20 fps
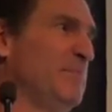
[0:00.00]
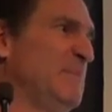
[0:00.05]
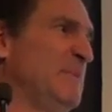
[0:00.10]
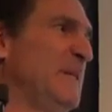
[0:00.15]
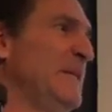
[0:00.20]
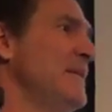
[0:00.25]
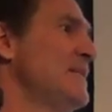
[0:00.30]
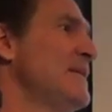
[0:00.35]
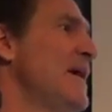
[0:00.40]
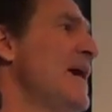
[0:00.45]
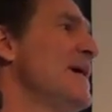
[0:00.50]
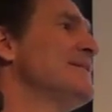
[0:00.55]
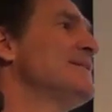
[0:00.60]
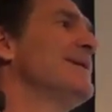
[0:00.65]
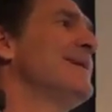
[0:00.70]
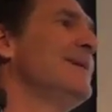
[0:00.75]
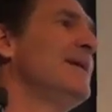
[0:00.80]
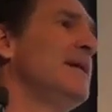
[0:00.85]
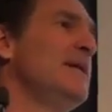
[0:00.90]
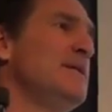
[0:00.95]
please
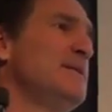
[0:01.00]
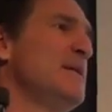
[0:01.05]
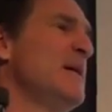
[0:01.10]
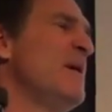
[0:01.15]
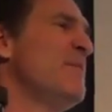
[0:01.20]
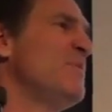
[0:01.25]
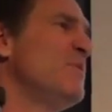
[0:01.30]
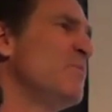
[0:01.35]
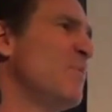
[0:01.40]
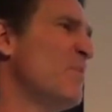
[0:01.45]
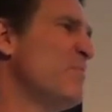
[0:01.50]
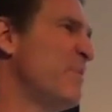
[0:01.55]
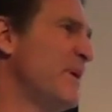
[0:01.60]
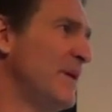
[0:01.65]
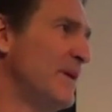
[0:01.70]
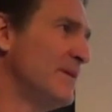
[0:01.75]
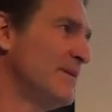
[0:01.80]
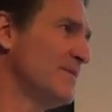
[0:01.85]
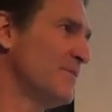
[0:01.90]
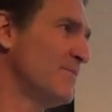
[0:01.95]
ask at any time. You won't
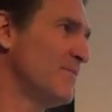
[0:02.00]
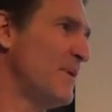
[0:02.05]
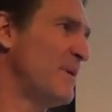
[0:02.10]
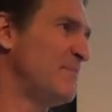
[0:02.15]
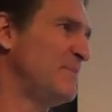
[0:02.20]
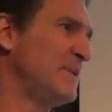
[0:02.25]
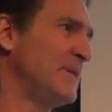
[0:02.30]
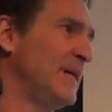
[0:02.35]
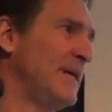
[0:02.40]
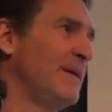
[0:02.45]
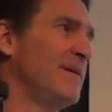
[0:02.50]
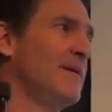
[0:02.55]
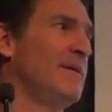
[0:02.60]
be interrupted.